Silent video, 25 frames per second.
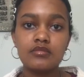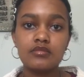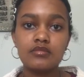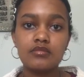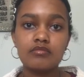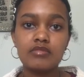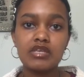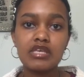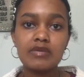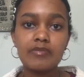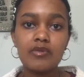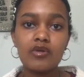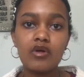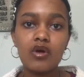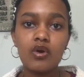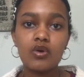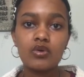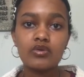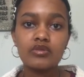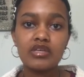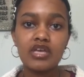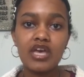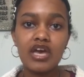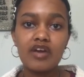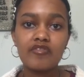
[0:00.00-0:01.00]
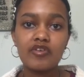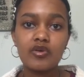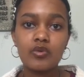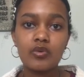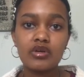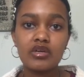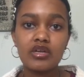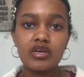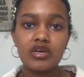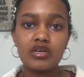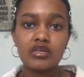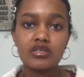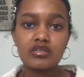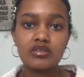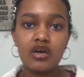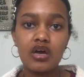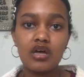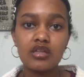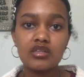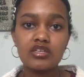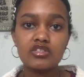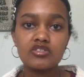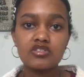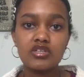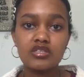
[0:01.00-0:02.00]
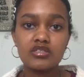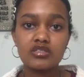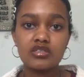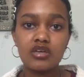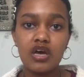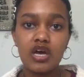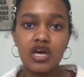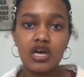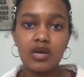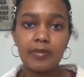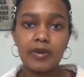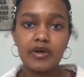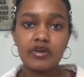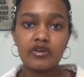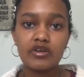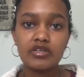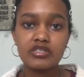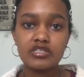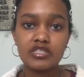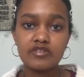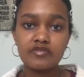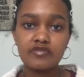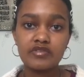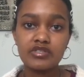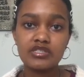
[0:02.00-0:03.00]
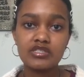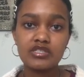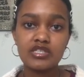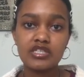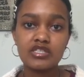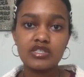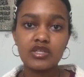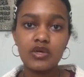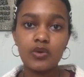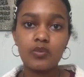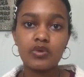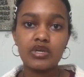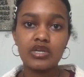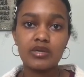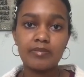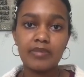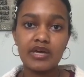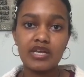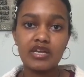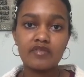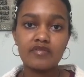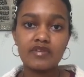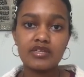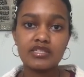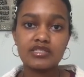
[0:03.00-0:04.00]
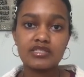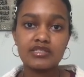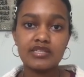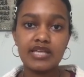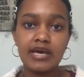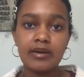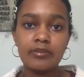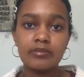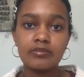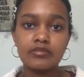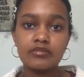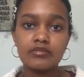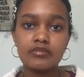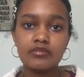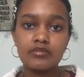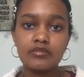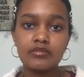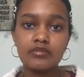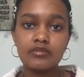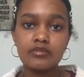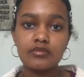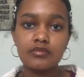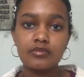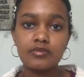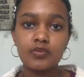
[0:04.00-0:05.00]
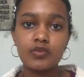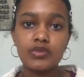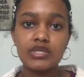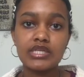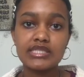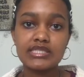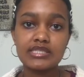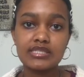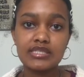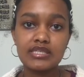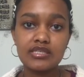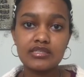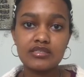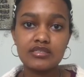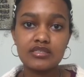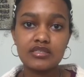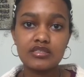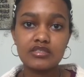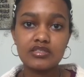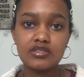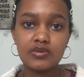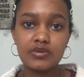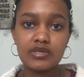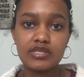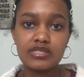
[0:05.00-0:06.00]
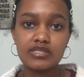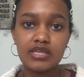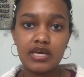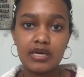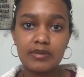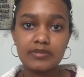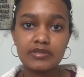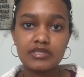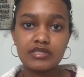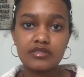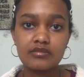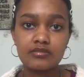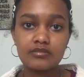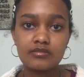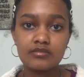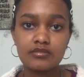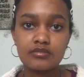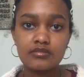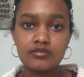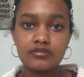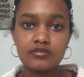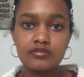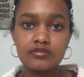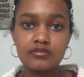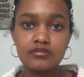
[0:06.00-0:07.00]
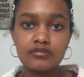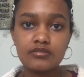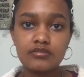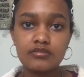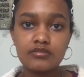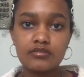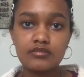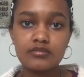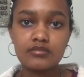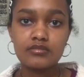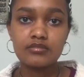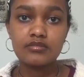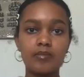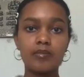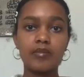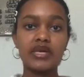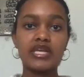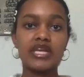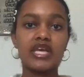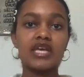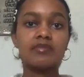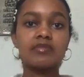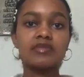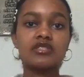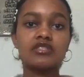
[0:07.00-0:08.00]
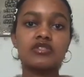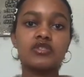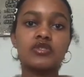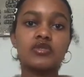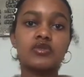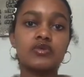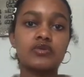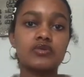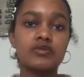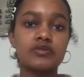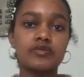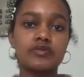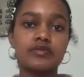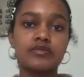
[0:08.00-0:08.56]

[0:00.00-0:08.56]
People only ever want to acknowledge and talk about our differences when it benefits them, when it's easy to accept. My name is Noon.